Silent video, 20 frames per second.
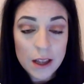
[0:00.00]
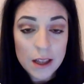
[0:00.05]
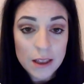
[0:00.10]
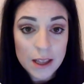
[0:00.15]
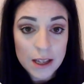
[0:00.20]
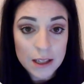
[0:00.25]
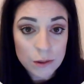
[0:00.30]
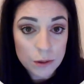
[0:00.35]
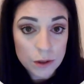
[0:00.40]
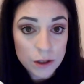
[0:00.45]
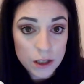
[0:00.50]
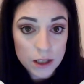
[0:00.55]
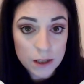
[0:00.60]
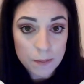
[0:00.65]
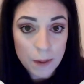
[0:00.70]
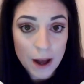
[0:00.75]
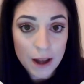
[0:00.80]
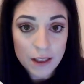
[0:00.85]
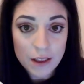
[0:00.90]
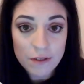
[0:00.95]
This was
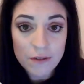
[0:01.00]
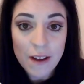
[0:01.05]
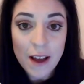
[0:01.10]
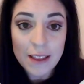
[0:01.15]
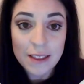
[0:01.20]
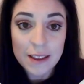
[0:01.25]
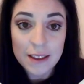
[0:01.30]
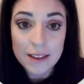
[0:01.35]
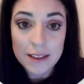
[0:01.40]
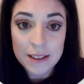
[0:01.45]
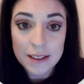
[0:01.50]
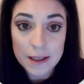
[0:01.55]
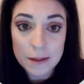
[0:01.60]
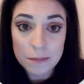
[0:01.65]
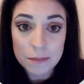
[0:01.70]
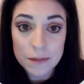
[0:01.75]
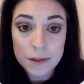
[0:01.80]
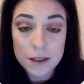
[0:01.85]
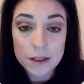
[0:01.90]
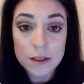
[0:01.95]
despite the fact that the
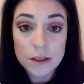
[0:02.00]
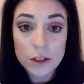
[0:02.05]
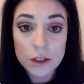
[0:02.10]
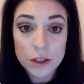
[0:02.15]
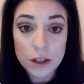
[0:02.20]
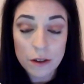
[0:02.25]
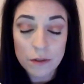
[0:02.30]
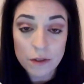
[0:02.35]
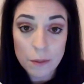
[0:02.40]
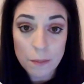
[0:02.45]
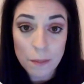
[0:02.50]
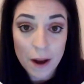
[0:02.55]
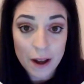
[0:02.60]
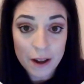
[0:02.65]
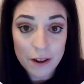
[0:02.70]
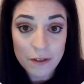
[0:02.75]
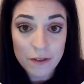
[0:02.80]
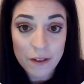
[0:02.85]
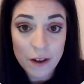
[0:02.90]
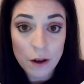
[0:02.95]
symptoms of the
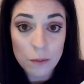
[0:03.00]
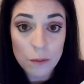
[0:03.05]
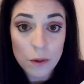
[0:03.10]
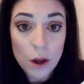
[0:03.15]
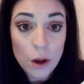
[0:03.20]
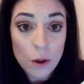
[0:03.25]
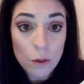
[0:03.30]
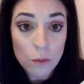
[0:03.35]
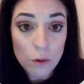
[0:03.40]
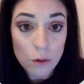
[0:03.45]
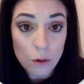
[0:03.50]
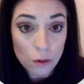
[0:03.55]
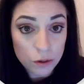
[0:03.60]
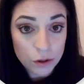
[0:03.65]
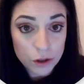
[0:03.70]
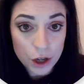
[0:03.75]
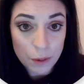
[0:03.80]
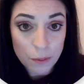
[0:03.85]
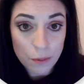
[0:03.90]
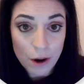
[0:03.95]
biofilm were
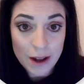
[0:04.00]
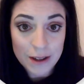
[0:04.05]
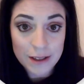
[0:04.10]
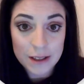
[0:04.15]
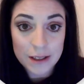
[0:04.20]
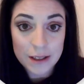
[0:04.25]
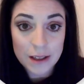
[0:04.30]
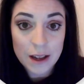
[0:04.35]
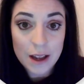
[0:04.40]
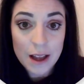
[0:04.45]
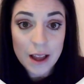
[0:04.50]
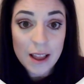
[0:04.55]
also present,